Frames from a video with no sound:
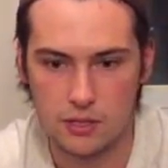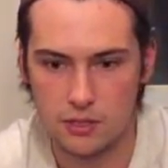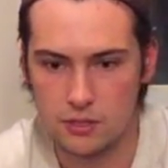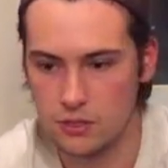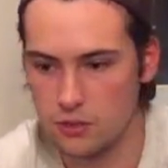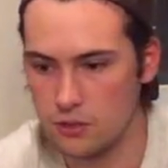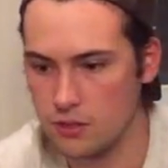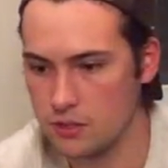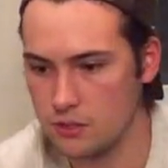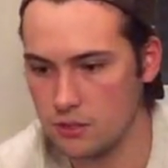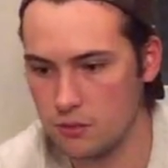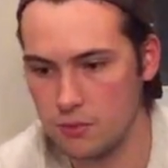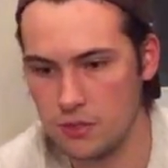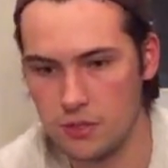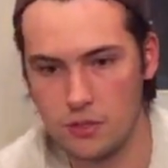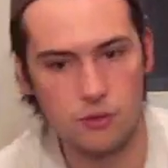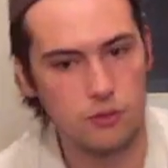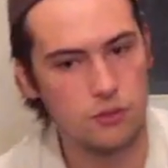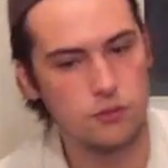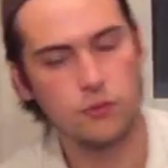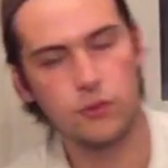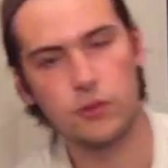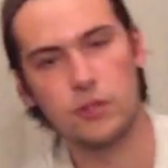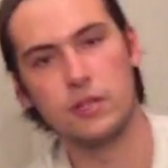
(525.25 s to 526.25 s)
So this would be
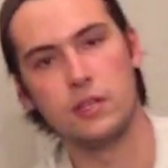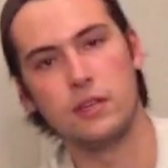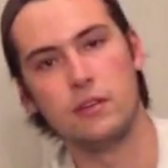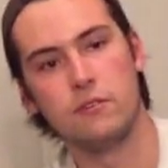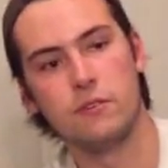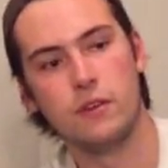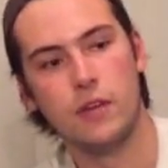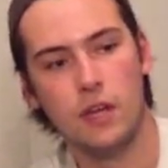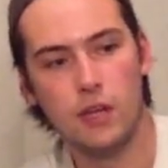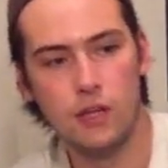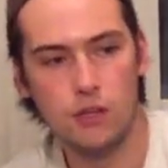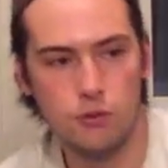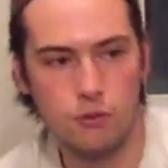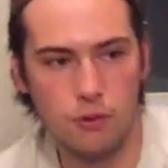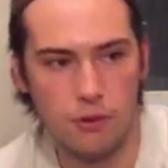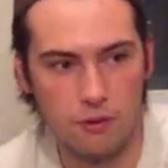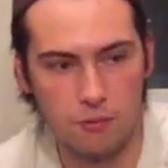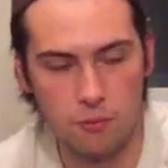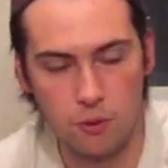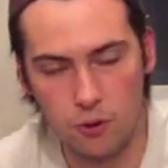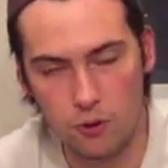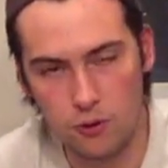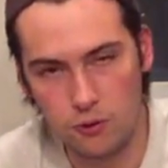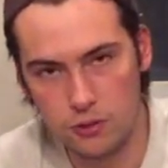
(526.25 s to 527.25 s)
useful if you
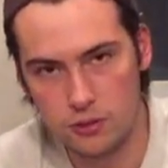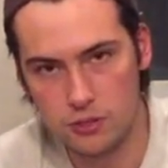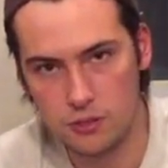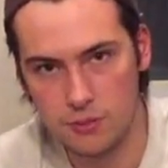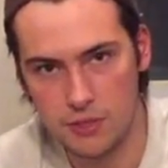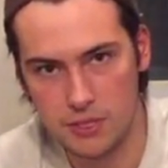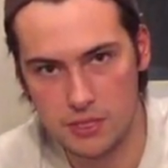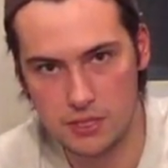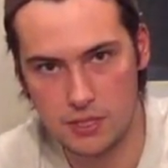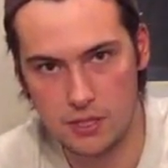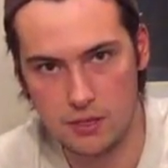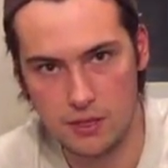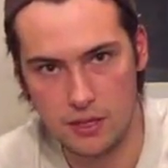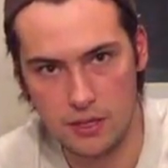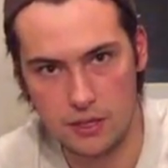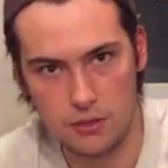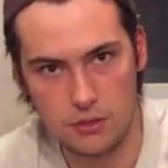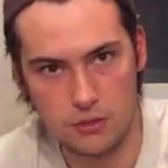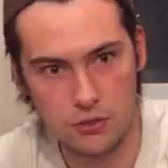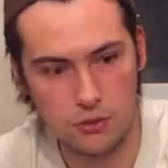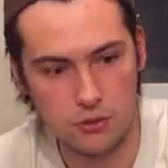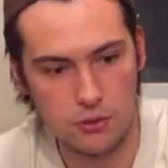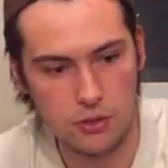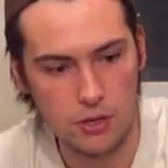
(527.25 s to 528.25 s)
have more ultimates than they
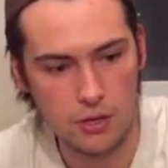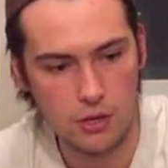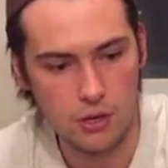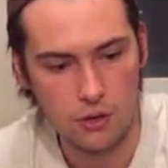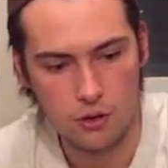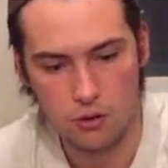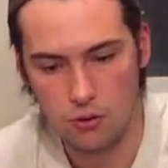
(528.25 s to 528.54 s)
do,